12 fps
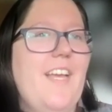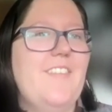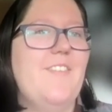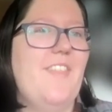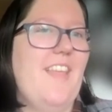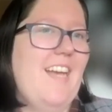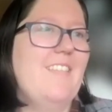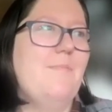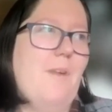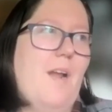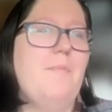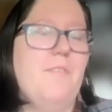okay, so that's
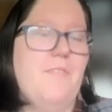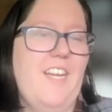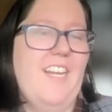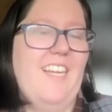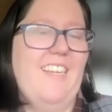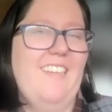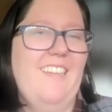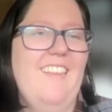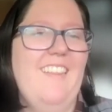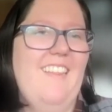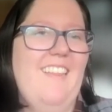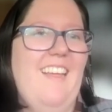proper writing.
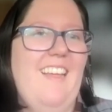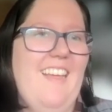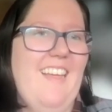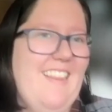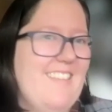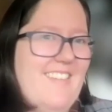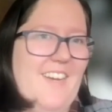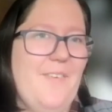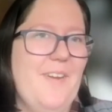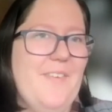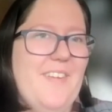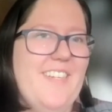And that's not
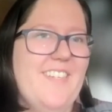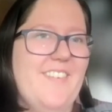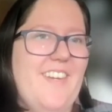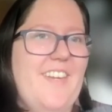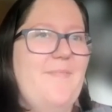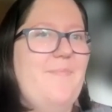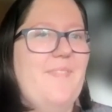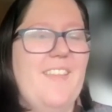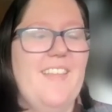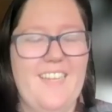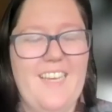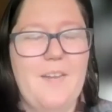what I wanted to write.
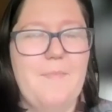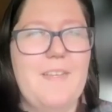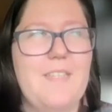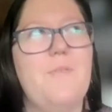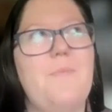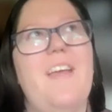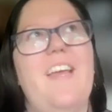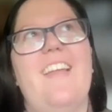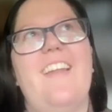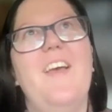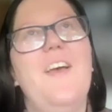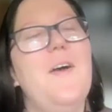And I kind of messed with my
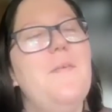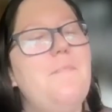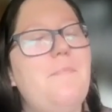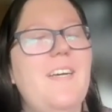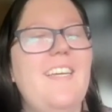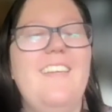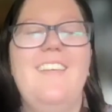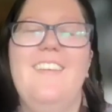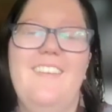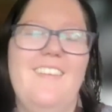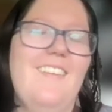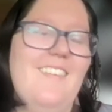head. But
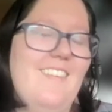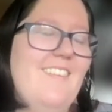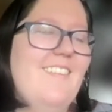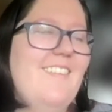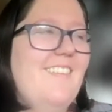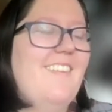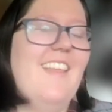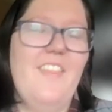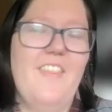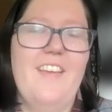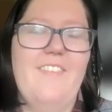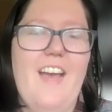then
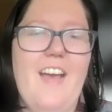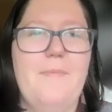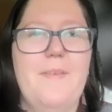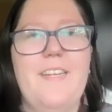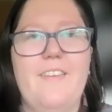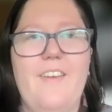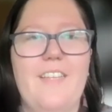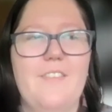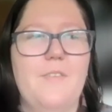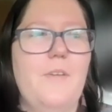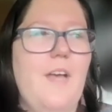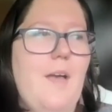life happened and grad
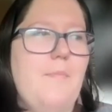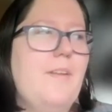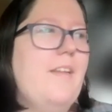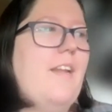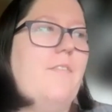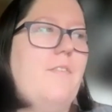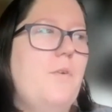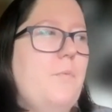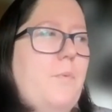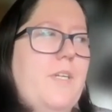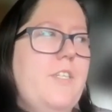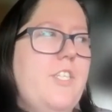school happened and I
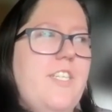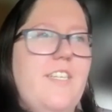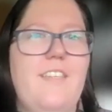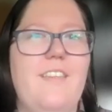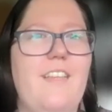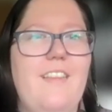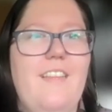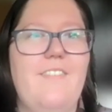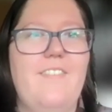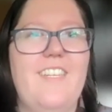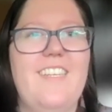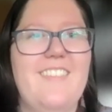wrote weird shit and they
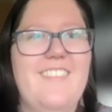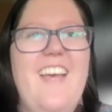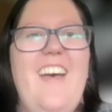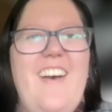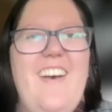loved it. So